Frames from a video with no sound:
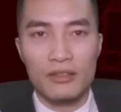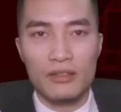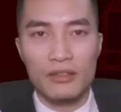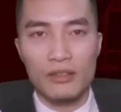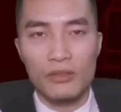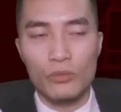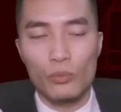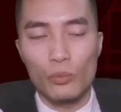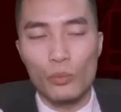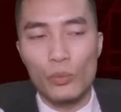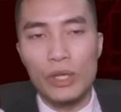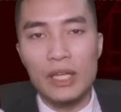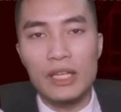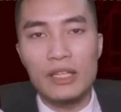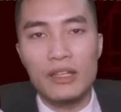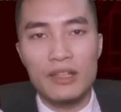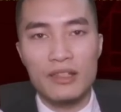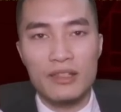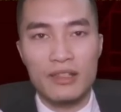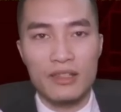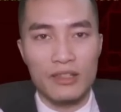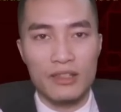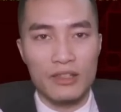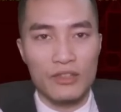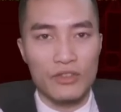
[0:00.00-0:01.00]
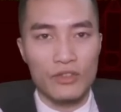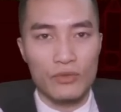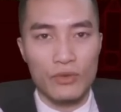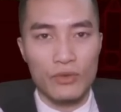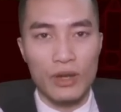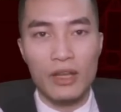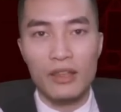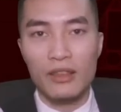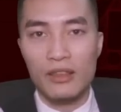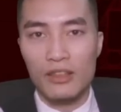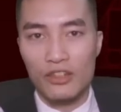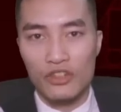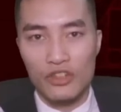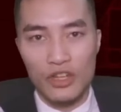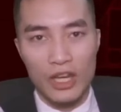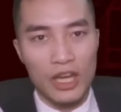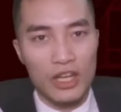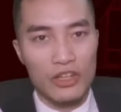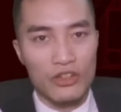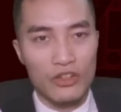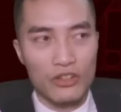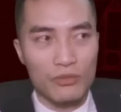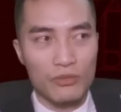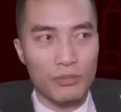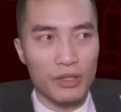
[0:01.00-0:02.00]
weaknesses, and strength
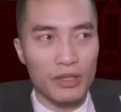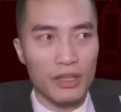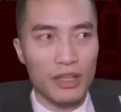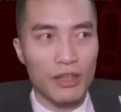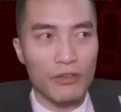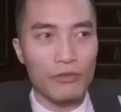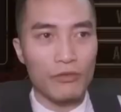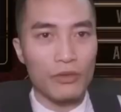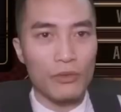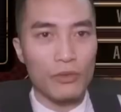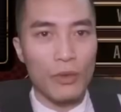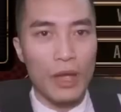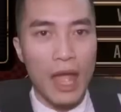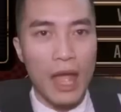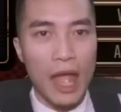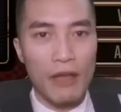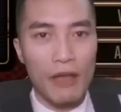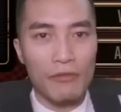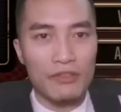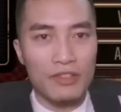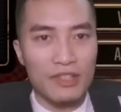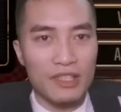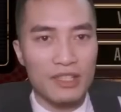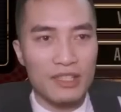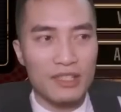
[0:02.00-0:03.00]
changes, but if you have